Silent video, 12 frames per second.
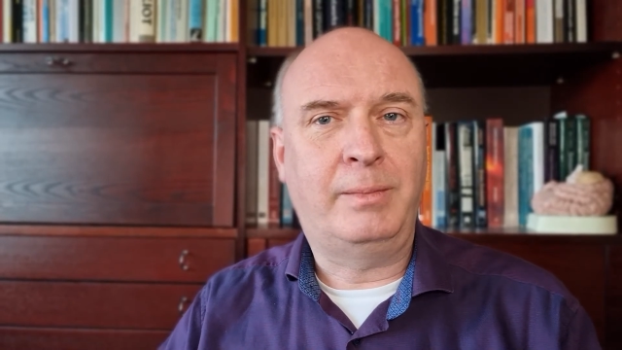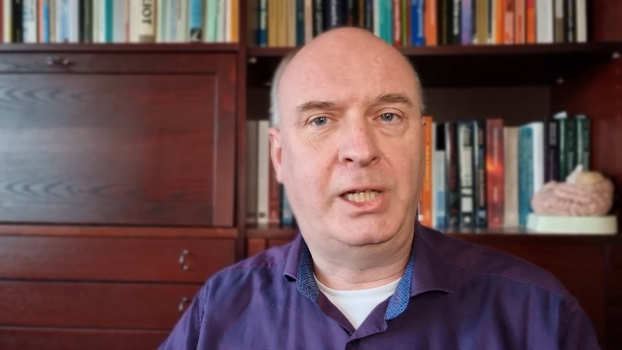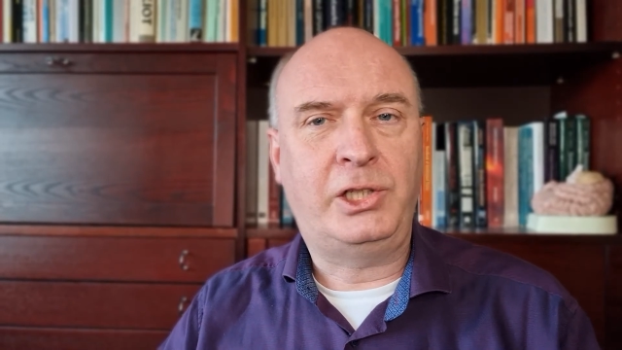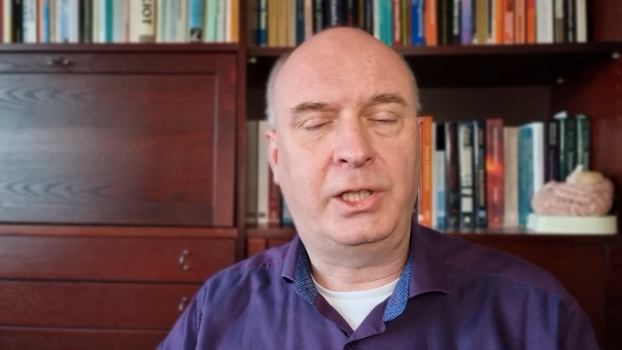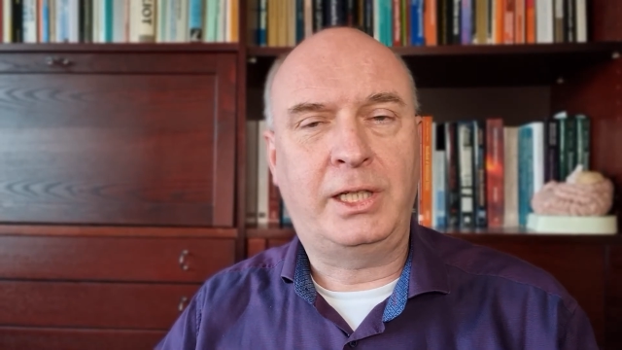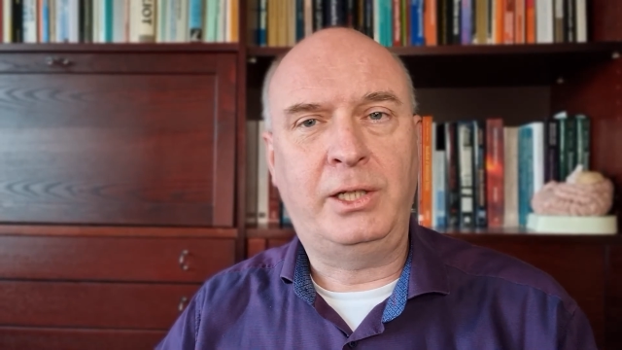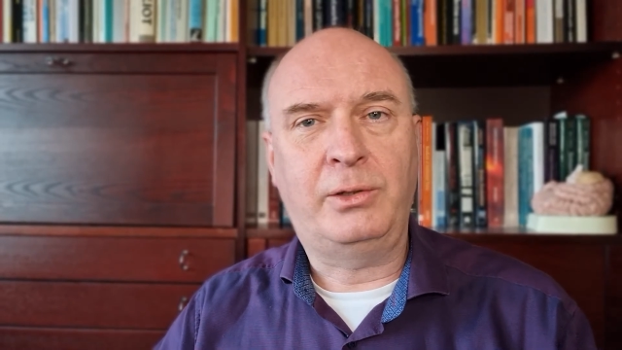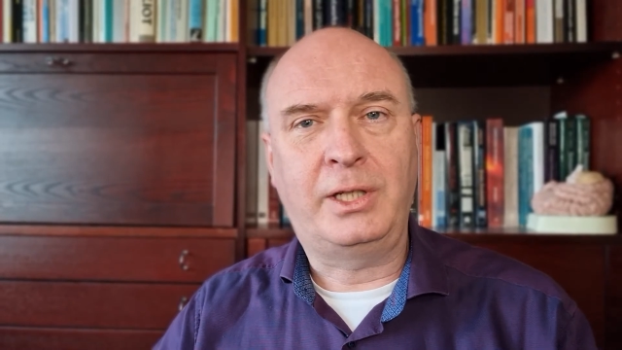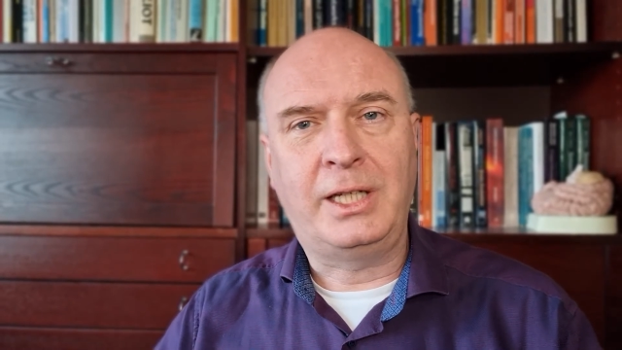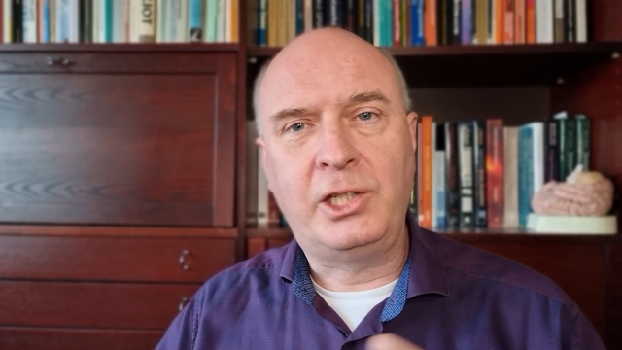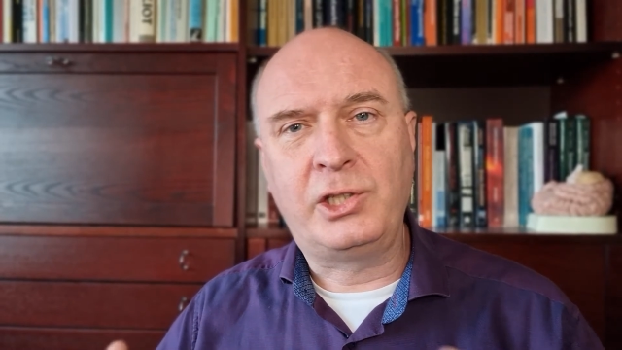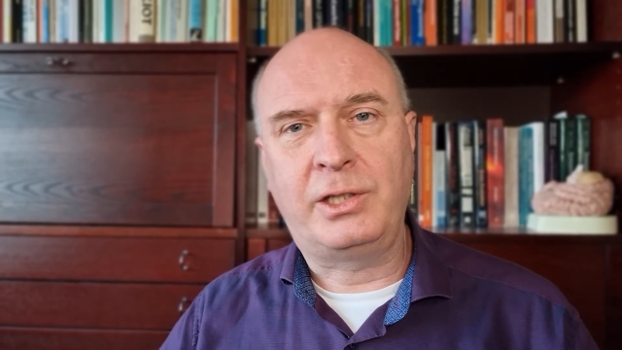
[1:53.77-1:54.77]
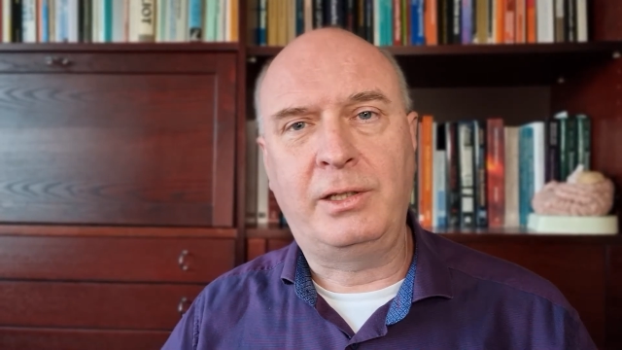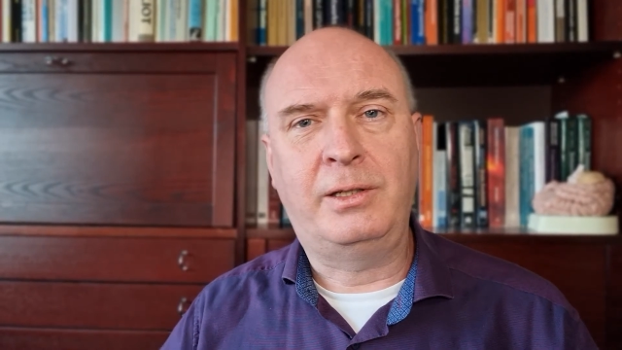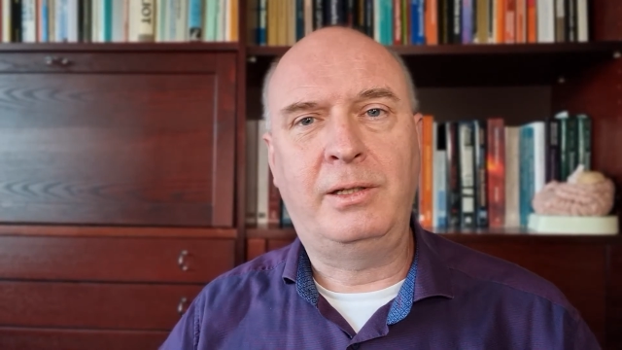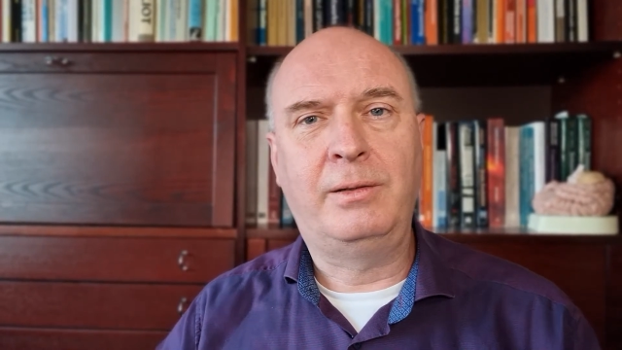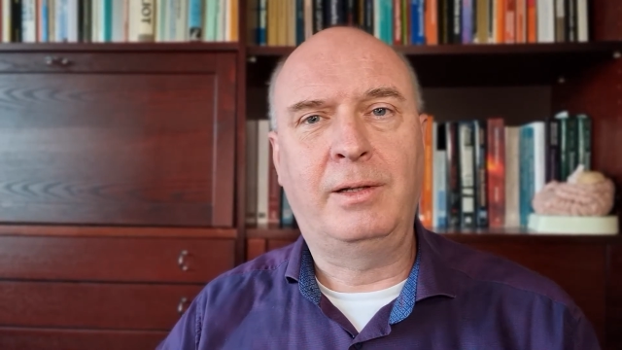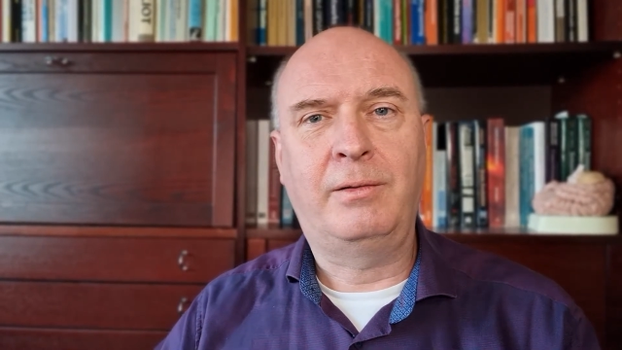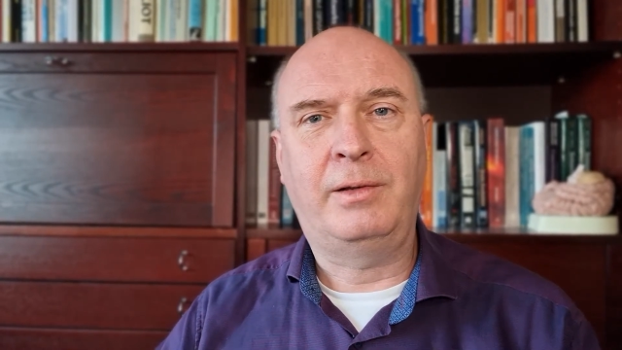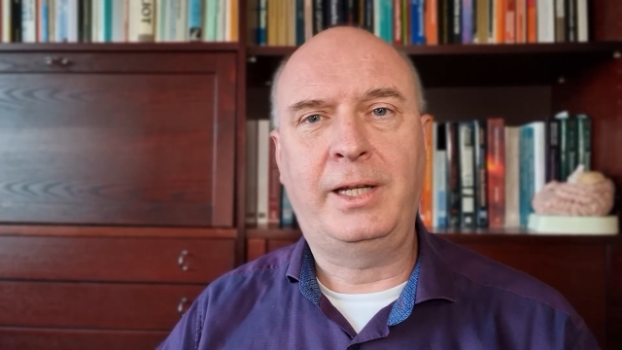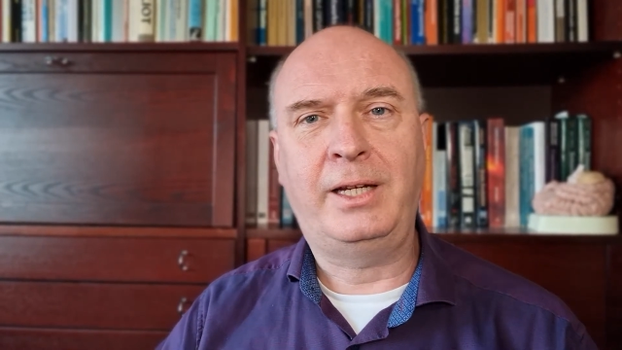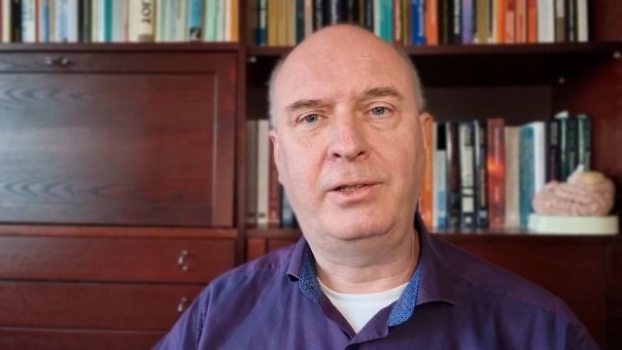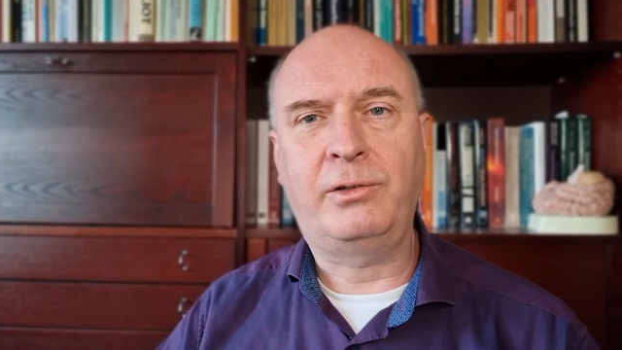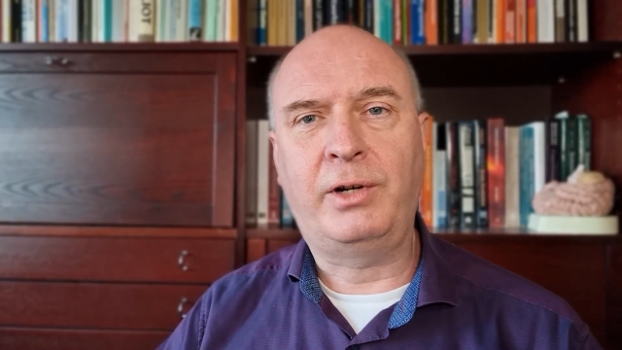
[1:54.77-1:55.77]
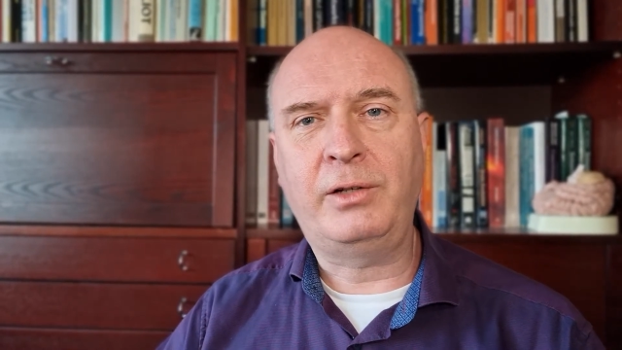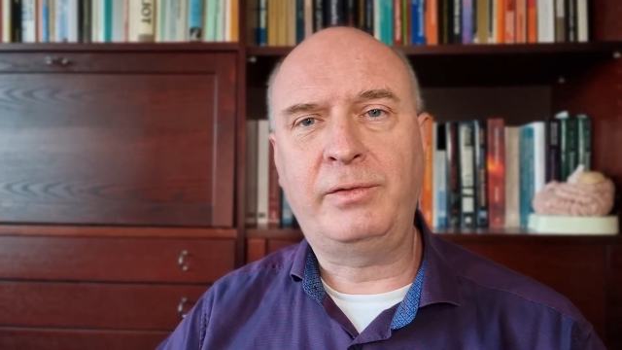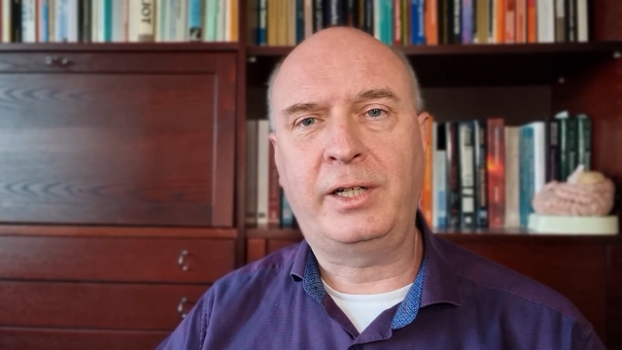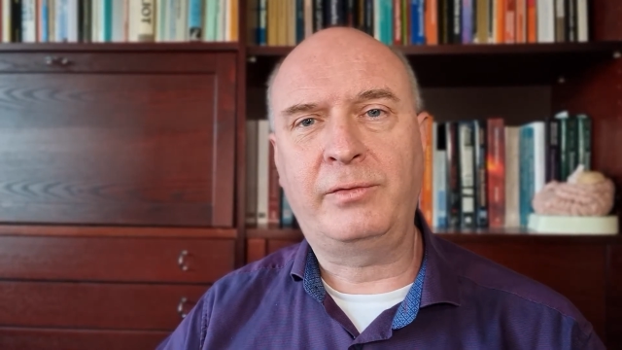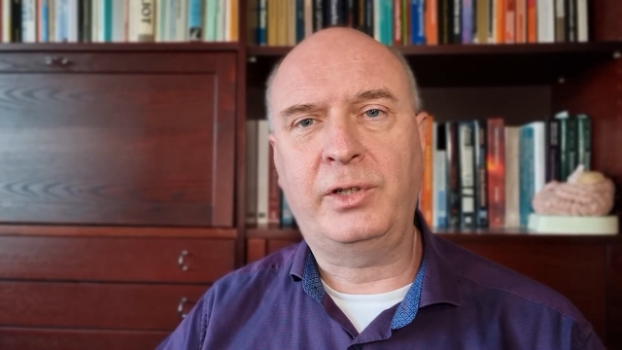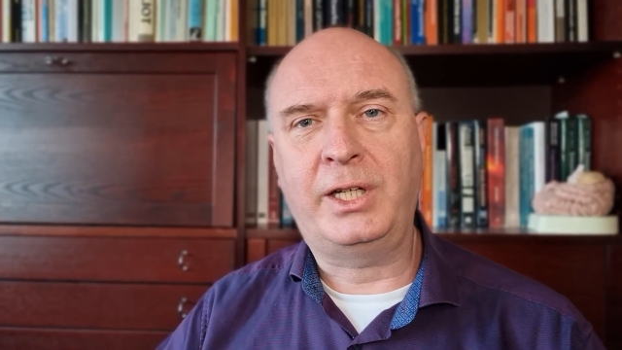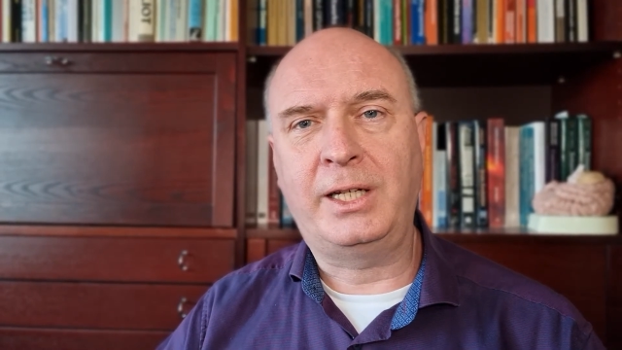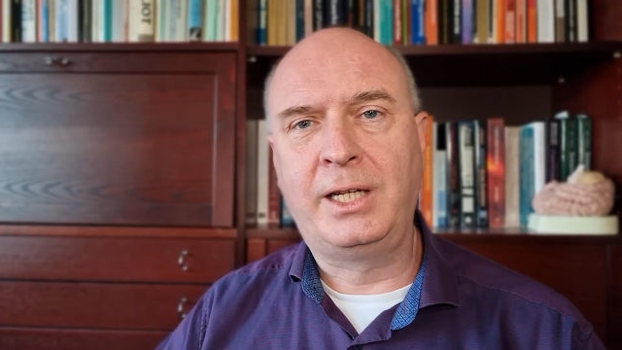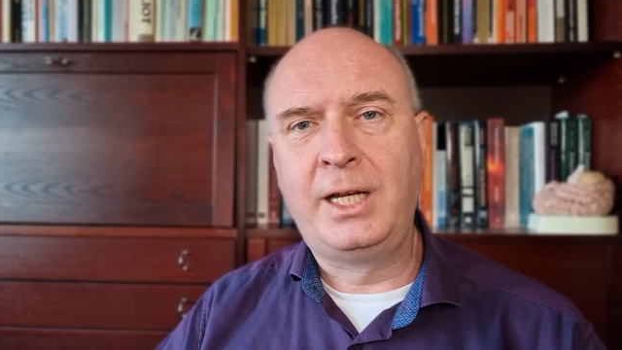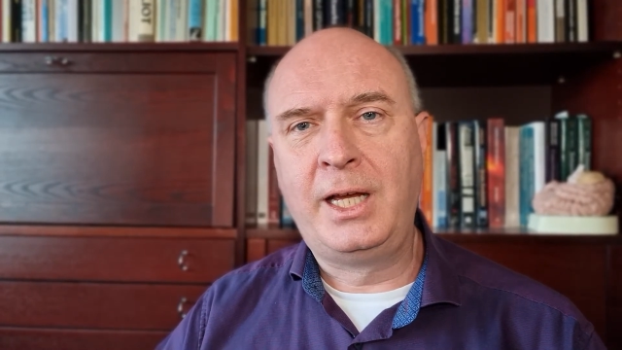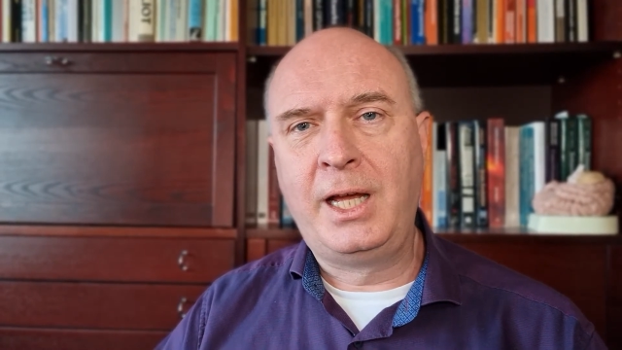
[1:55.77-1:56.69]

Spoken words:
basically, or at least laying the groundwork for that,